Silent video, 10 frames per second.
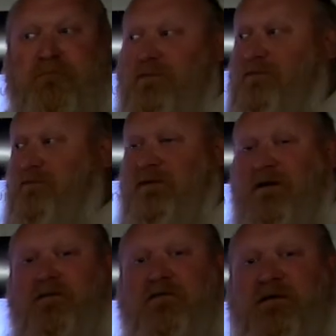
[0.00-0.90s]
Mister and Miss
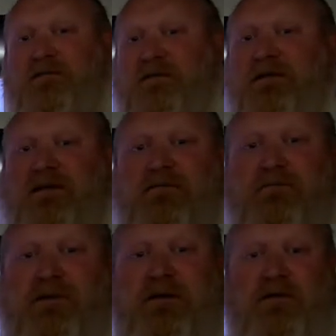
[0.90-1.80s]
Officer, I'm a C W
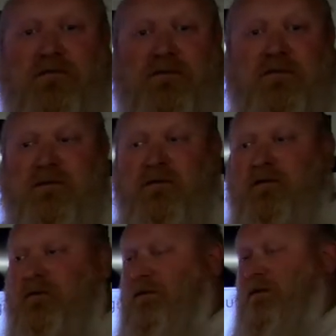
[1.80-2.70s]
P holder.
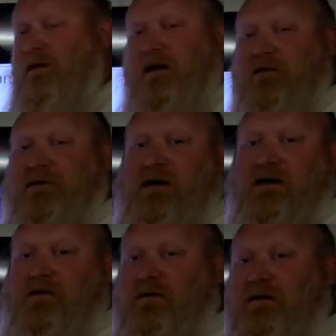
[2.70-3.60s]
I've got a
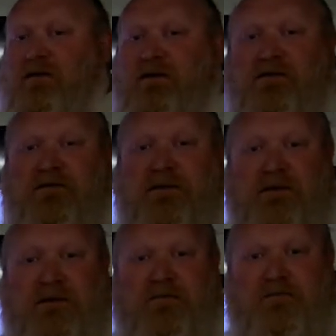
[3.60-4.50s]
loaded gun in the
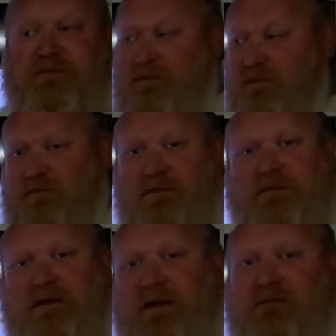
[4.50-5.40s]
vehicle. This is where
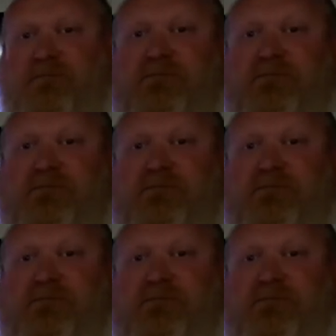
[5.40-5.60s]
it's at.